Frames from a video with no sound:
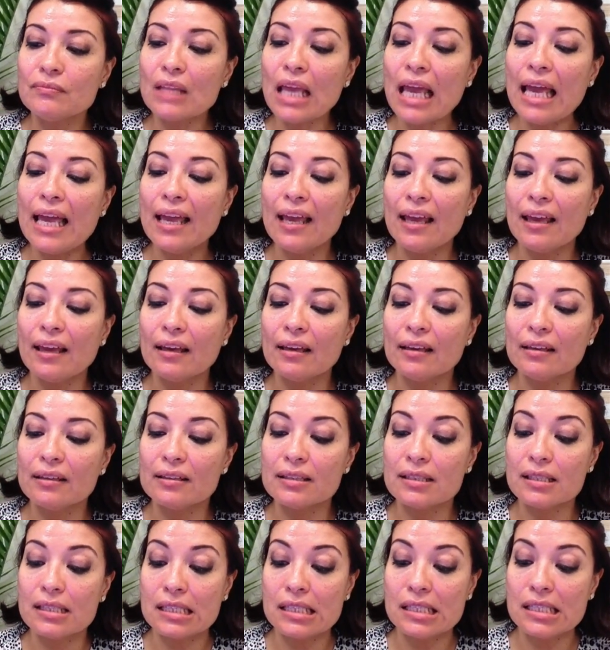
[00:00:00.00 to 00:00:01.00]

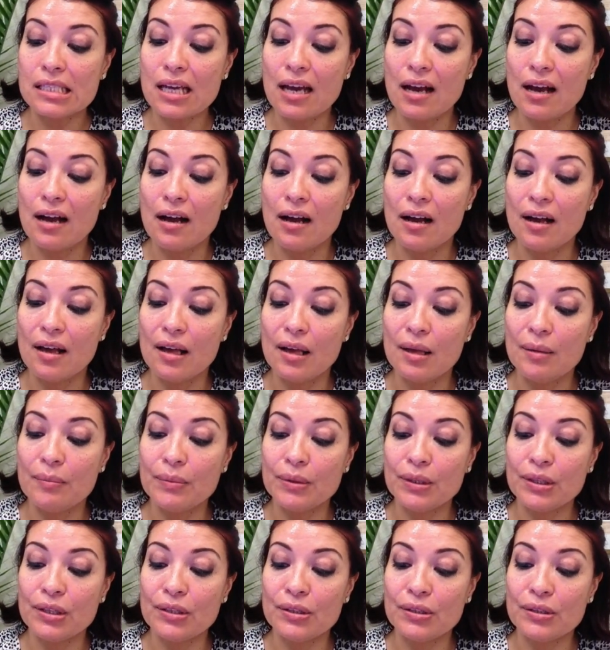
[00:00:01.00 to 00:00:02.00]
And I'm
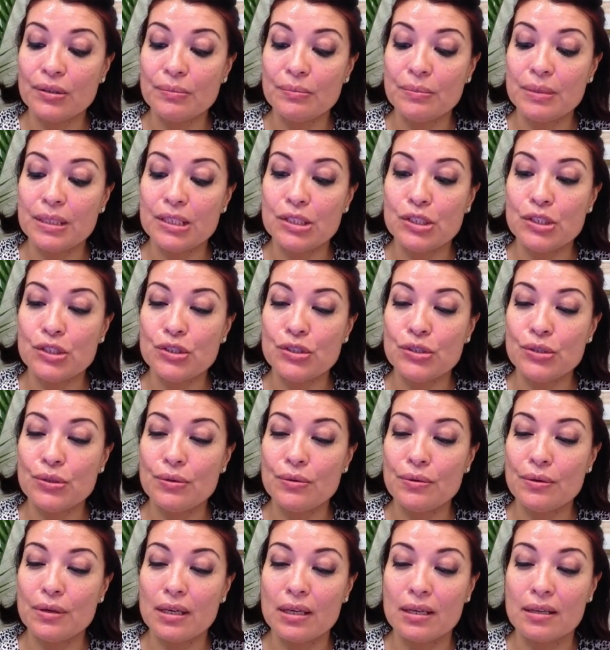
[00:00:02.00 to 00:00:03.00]
going to be
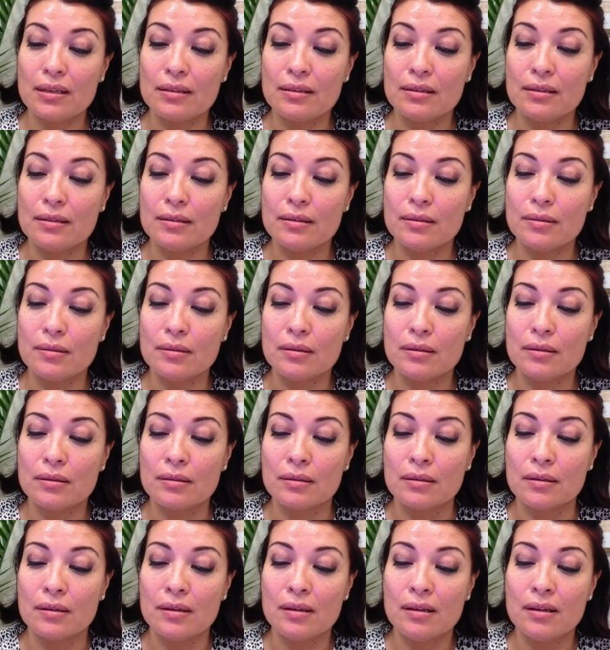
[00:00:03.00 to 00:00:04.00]
doing the
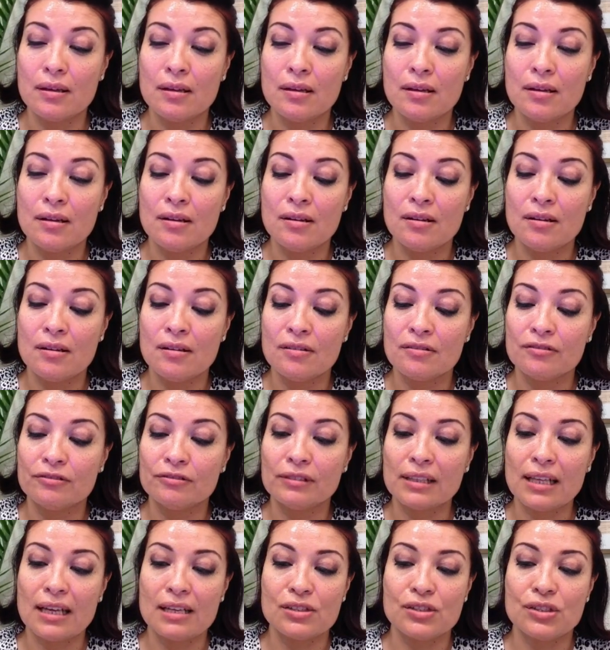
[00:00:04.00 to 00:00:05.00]

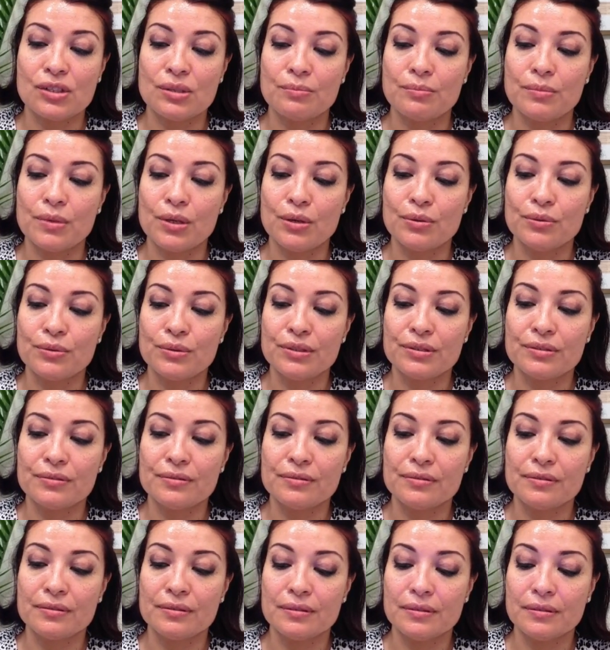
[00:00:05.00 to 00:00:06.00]
flashing mode.
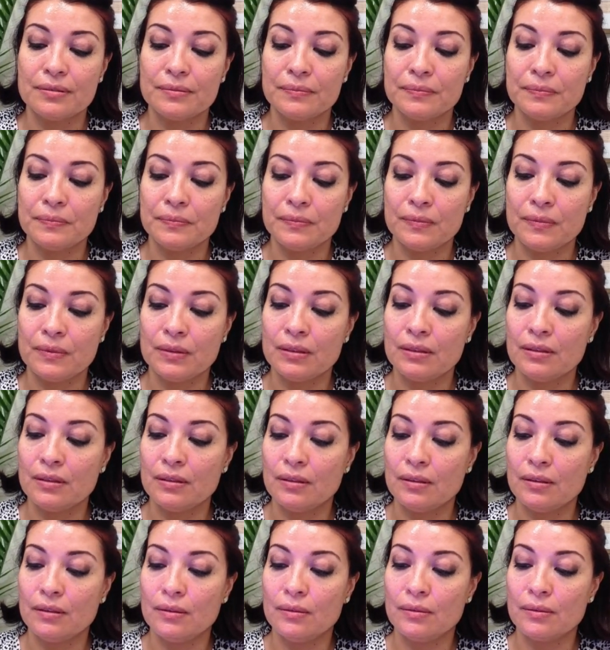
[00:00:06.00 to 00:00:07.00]

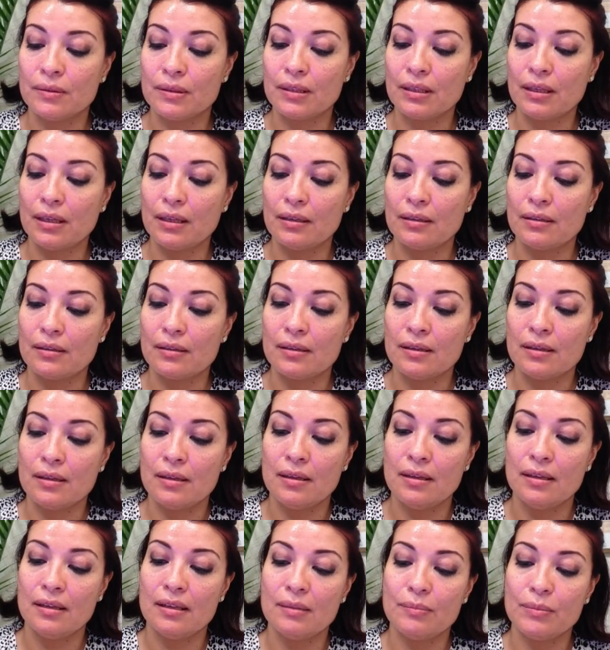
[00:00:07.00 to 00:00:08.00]
Okay,
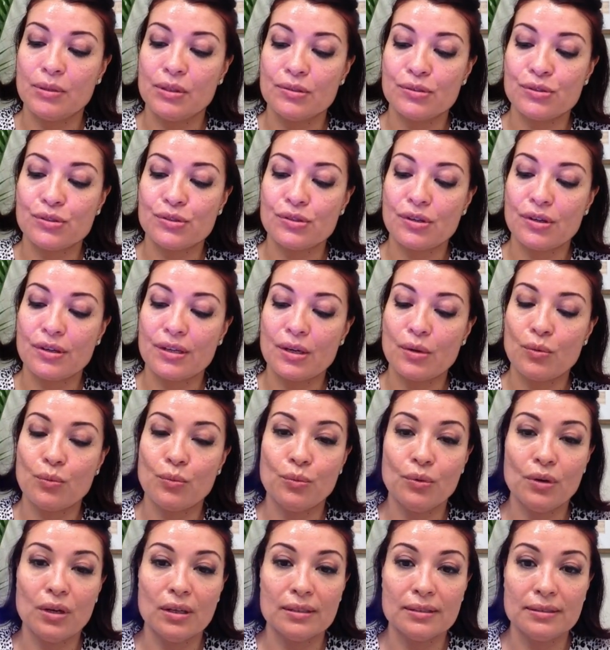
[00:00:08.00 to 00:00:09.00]
and I'm going to start at
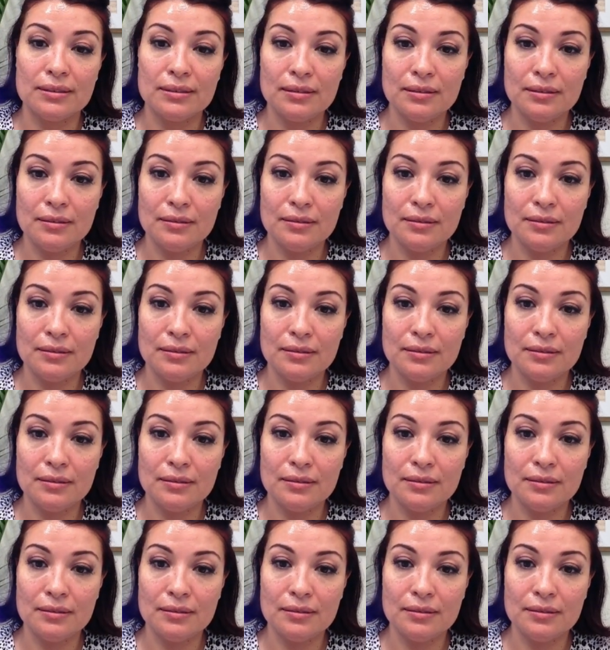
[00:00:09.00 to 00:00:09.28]
1.